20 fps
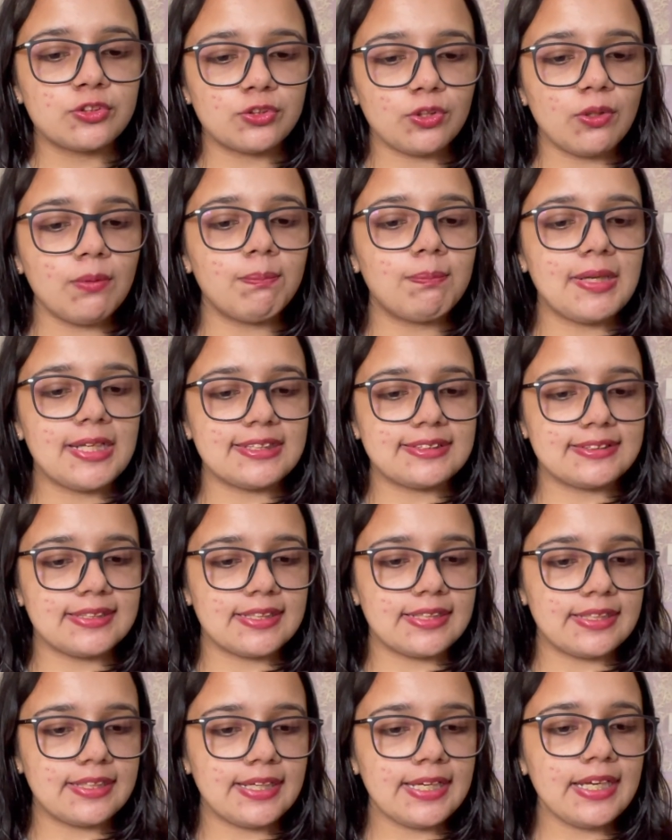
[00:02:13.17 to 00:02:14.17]
So
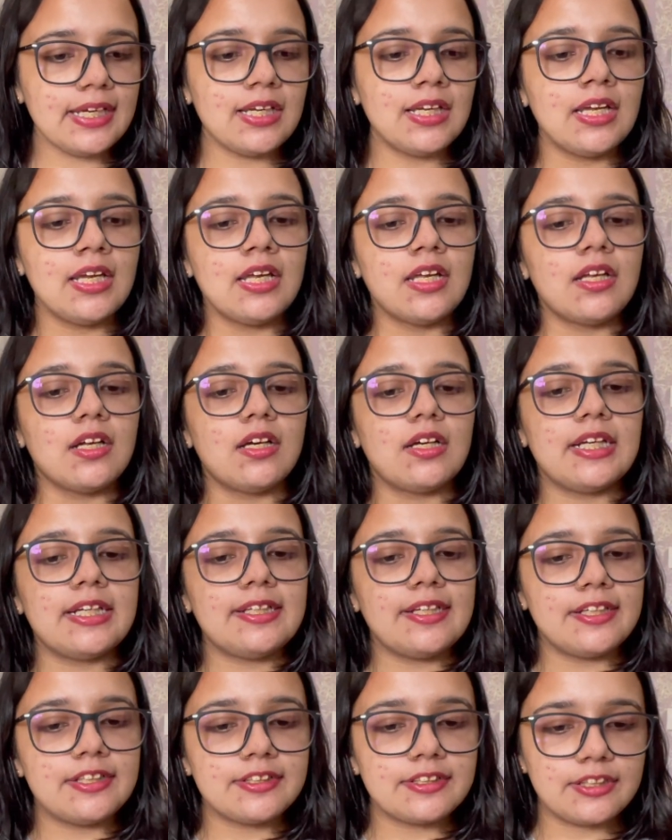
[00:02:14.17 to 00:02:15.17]
basically,
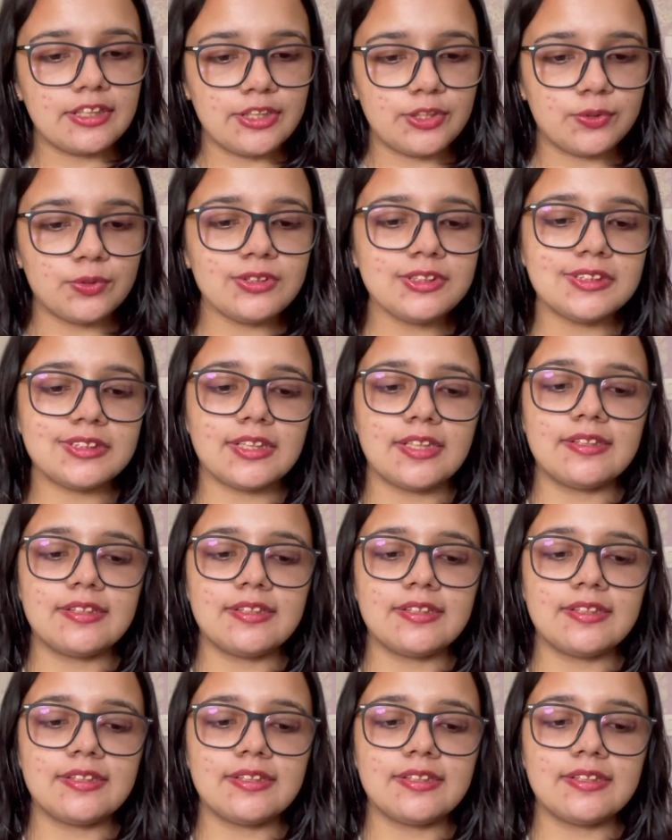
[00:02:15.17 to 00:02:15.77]
it includes